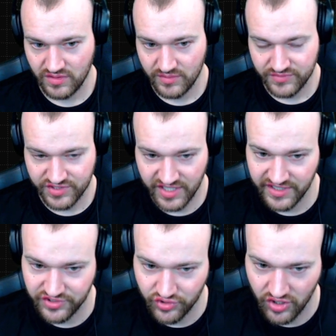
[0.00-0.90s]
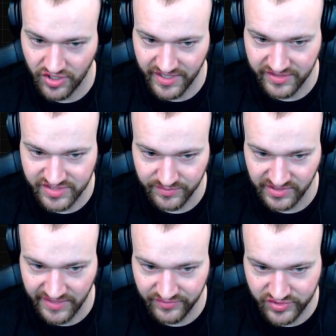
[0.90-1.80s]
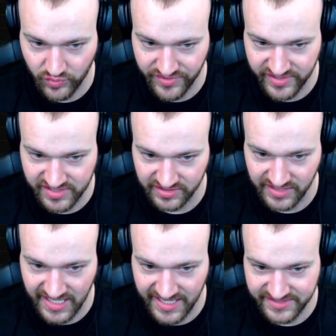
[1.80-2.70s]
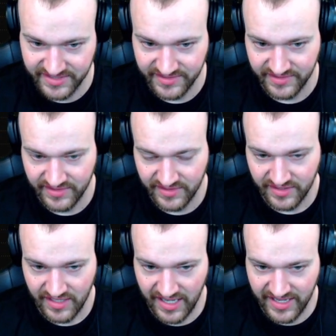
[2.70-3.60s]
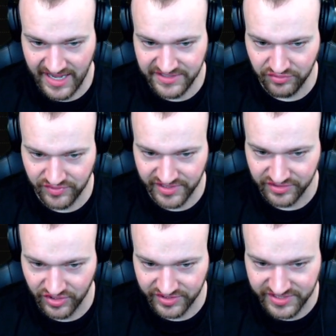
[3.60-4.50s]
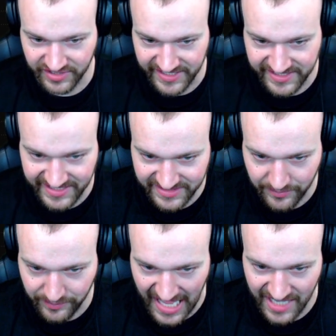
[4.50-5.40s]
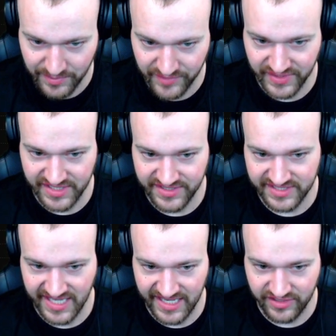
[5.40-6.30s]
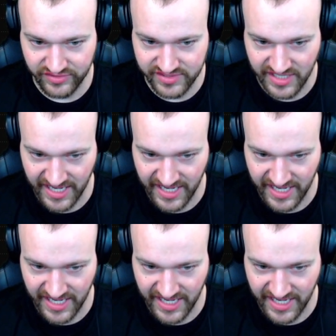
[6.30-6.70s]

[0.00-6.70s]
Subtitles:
Just kind of drawing out some levels where there's a lot. I don't really look to like get the bottom of any of these candles.